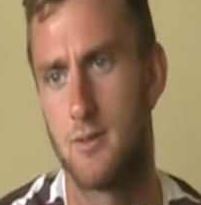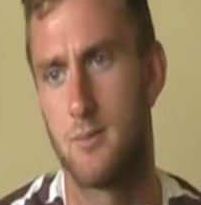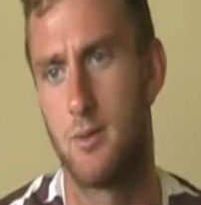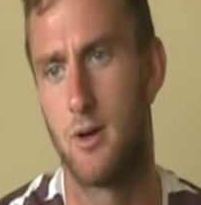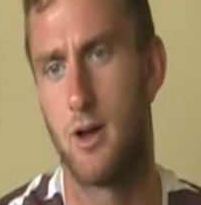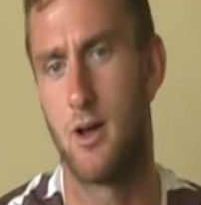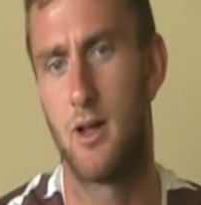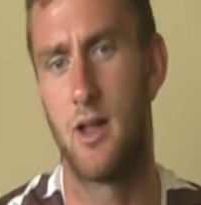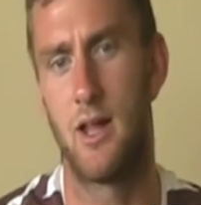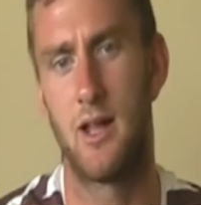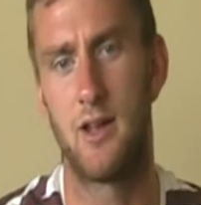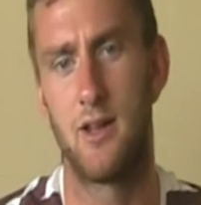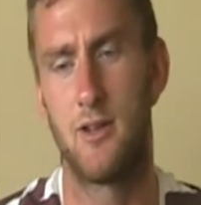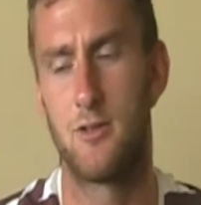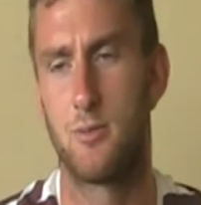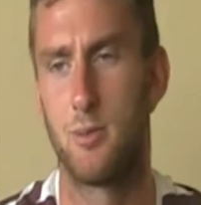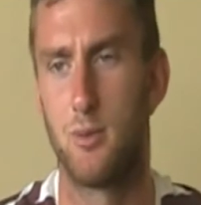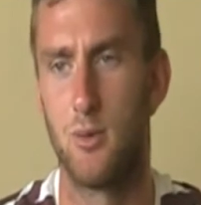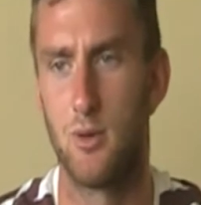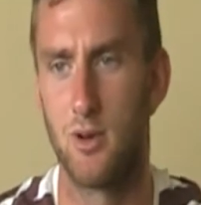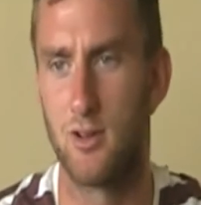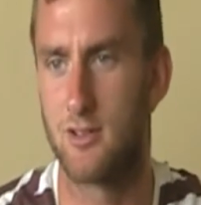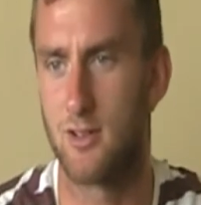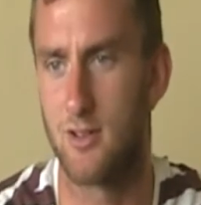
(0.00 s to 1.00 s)
But any
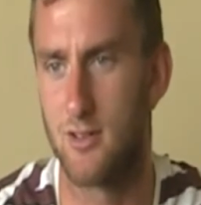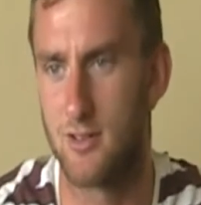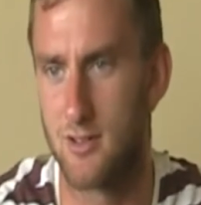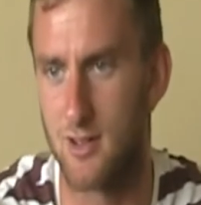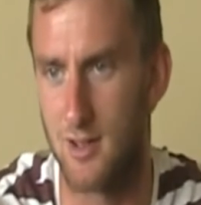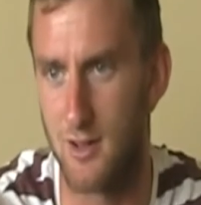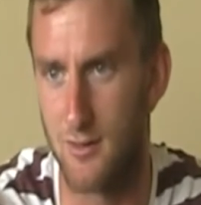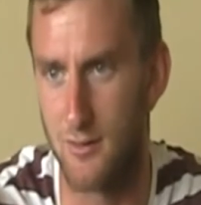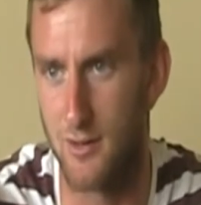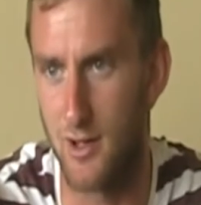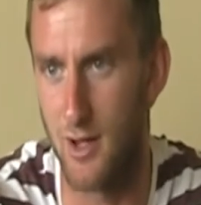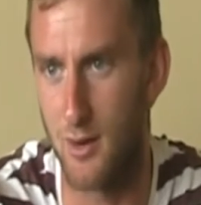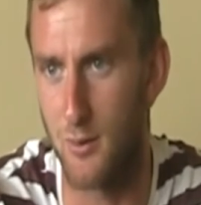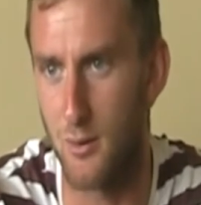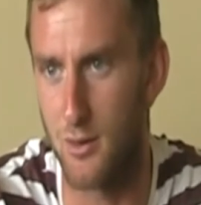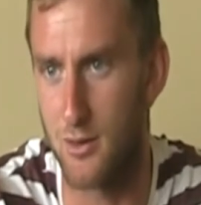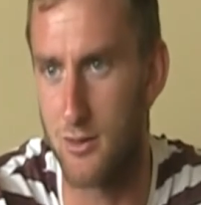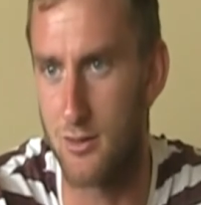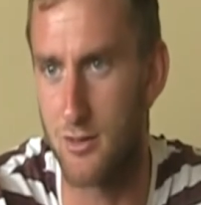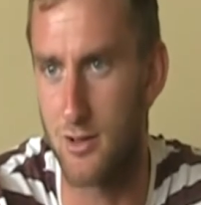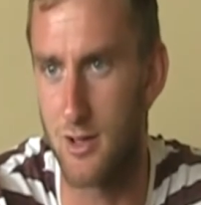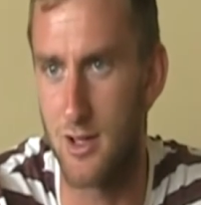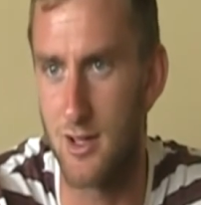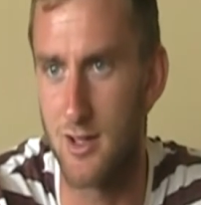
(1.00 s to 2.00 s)
sport that's on TV, I
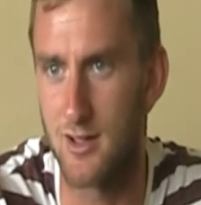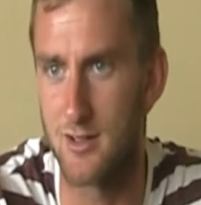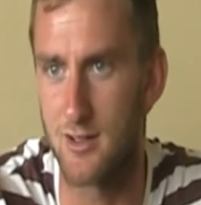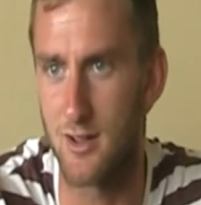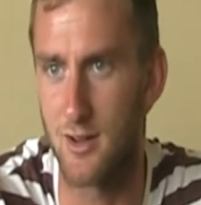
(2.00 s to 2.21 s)
watch really.